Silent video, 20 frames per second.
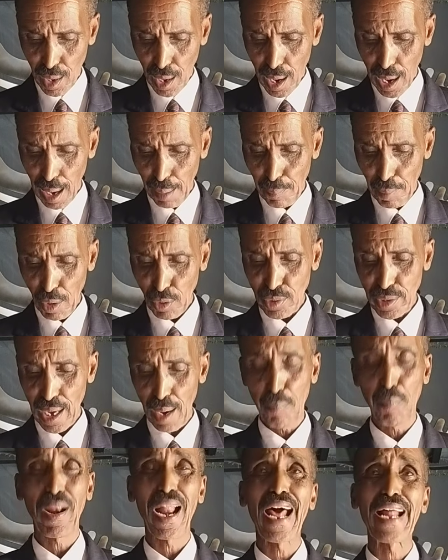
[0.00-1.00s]
about
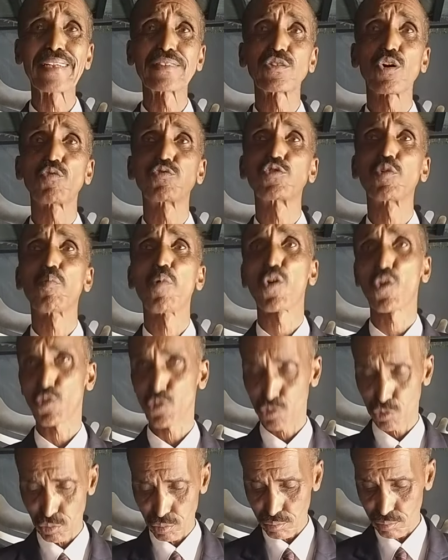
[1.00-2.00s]
their plans of
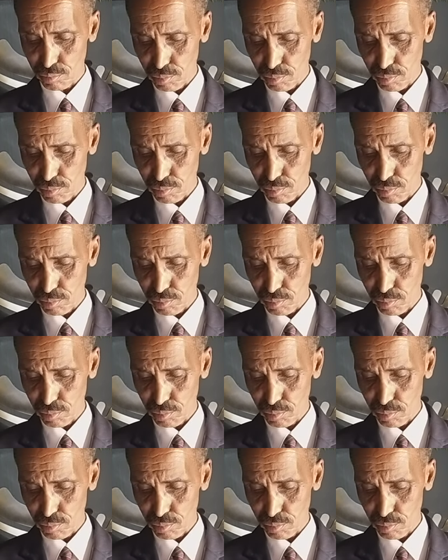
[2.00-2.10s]
tomorrows.